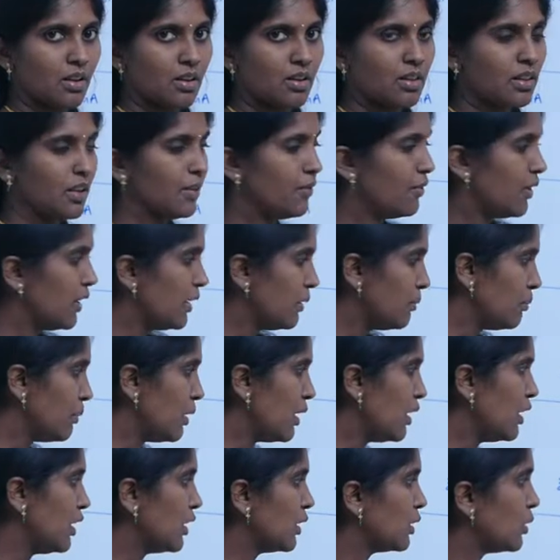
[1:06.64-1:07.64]
the one
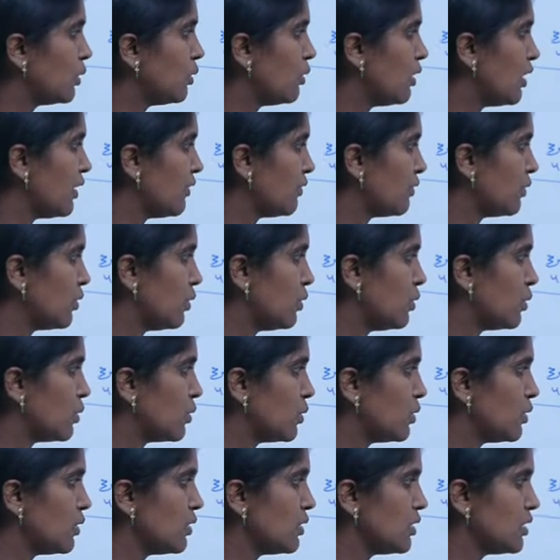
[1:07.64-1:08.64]
molecule of
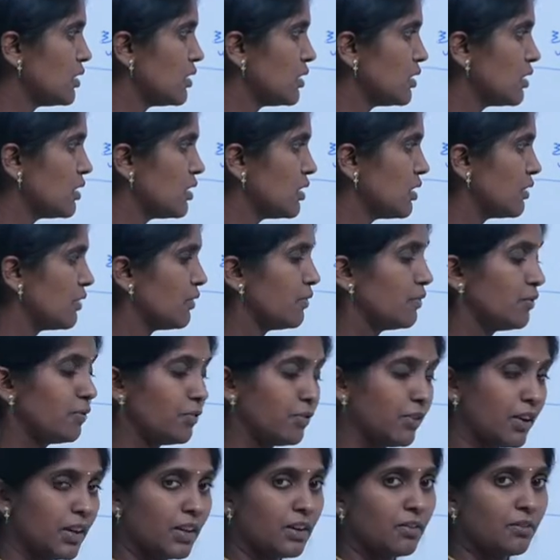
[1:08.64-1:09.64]
glucose
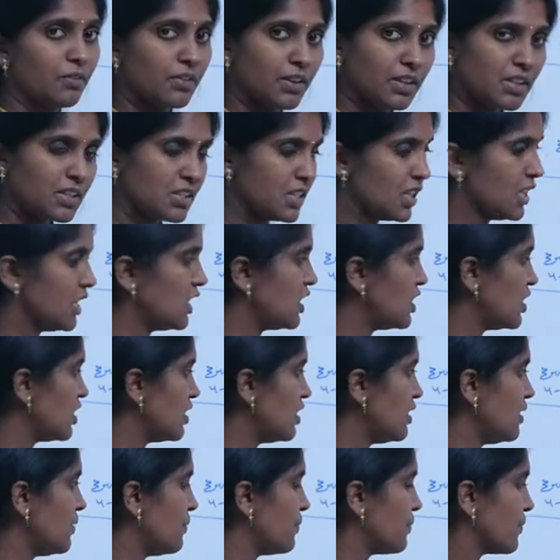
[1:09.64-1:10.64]
for fixation,
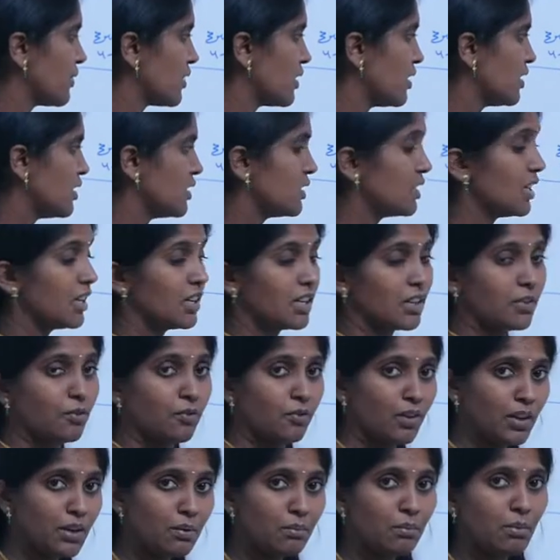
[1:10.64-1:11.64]
sorry,
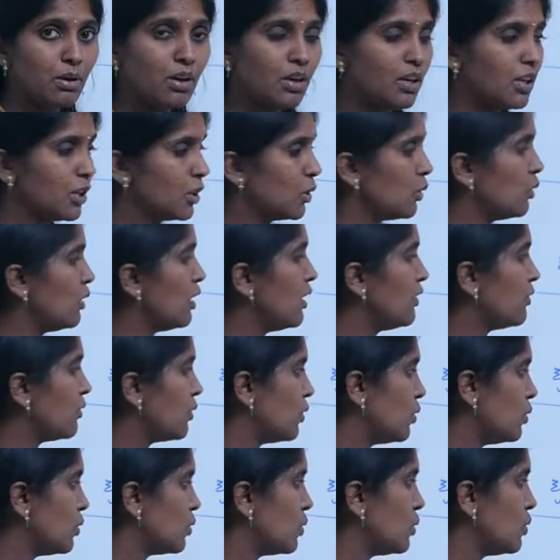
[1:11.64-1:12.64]
one molecule of
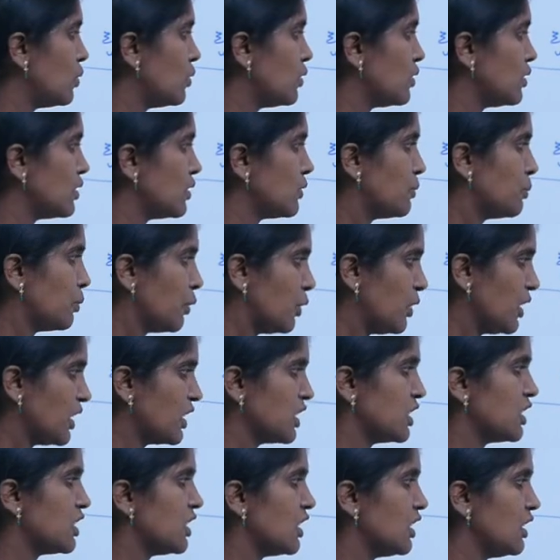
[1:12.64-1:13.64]
glucose
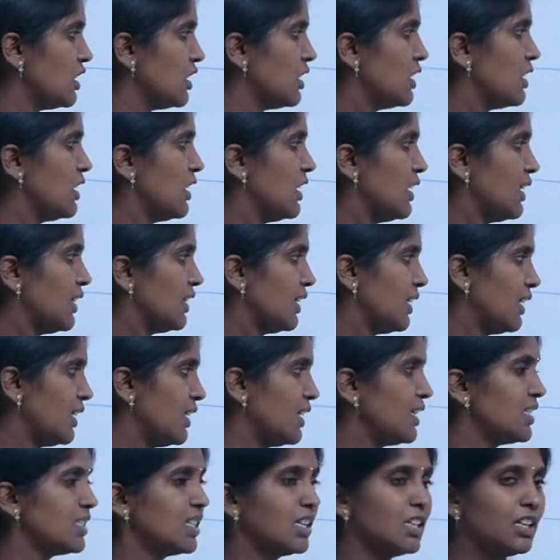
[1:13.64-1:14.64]
production, there
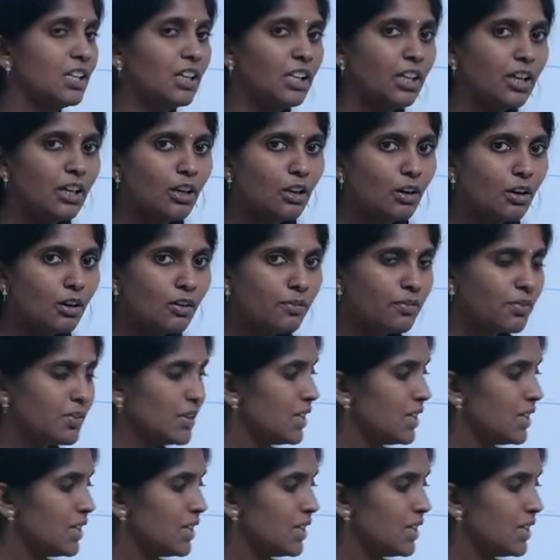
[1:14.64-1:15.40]
is a need of